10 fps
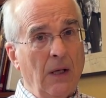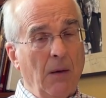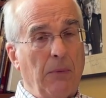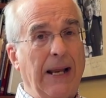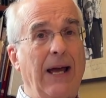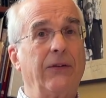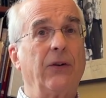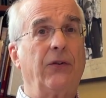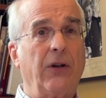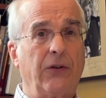but as a
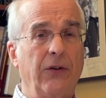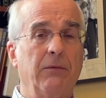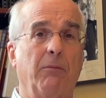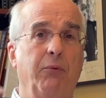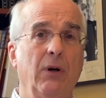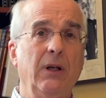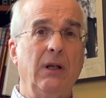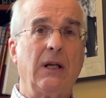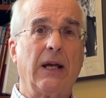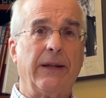system of putting
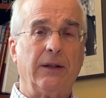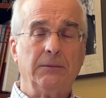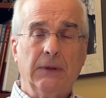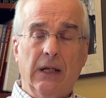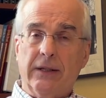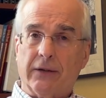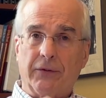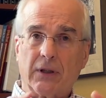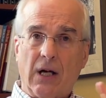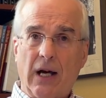together
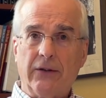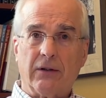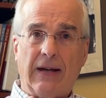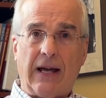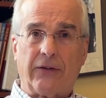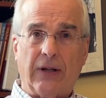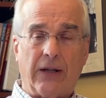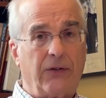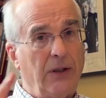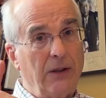different kinds of
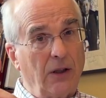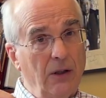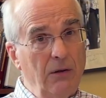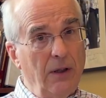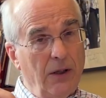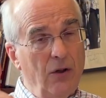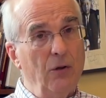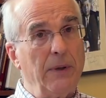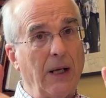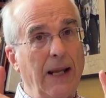assets, including
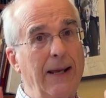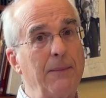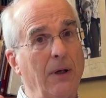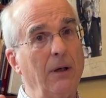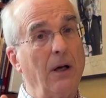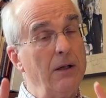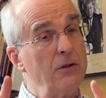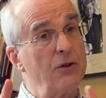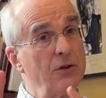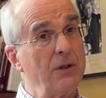human labor
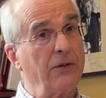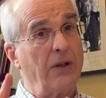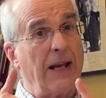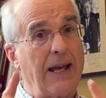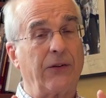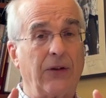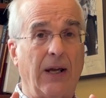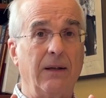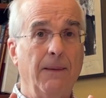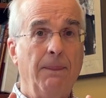understood as an
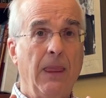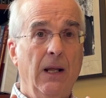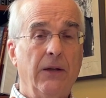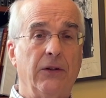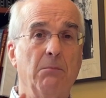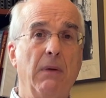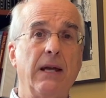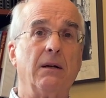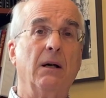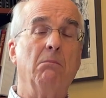asset, to
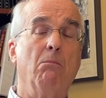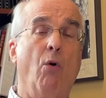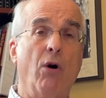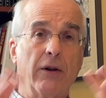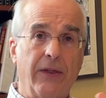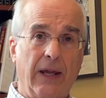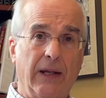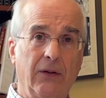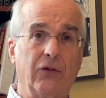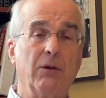make more
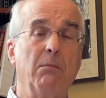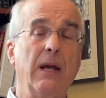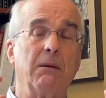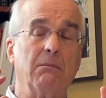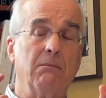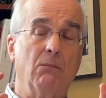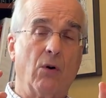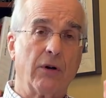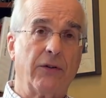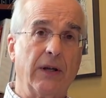things
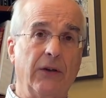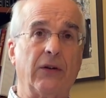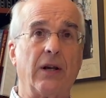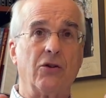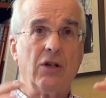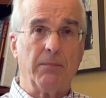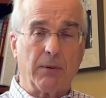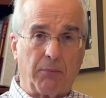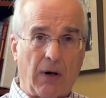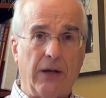at a cheaper
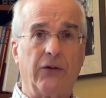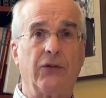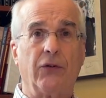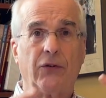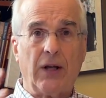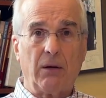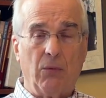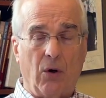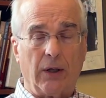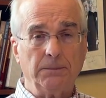price, to sell
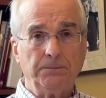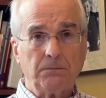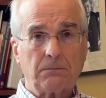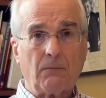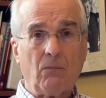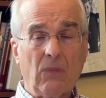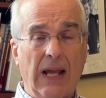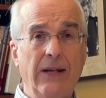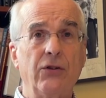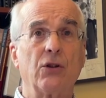more,
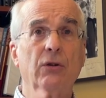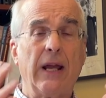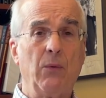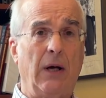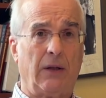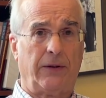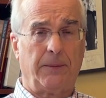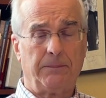and to create wealth.